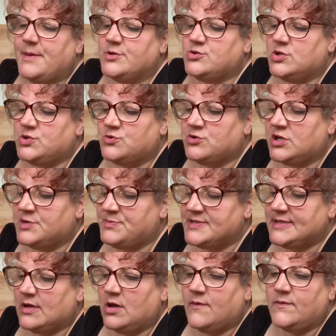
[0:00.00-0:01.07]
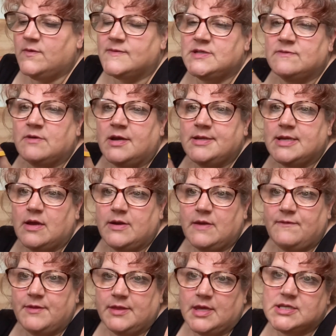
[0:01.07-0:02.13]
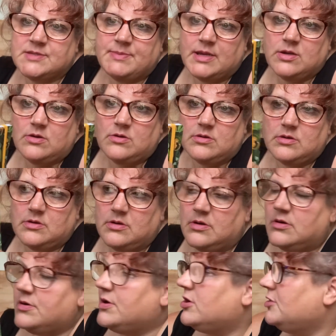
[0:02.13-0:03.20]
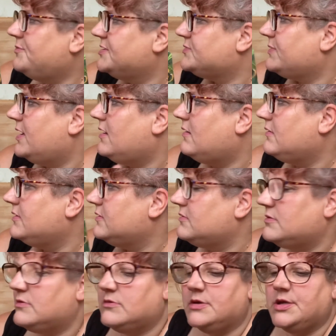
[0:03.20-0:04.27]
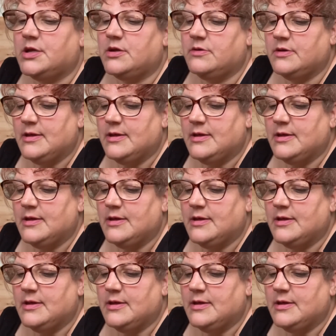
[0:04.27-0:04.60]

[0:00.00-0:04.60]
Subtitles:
try to organise myself, and obviously write down everything that's spent on Hope as well, and, you know,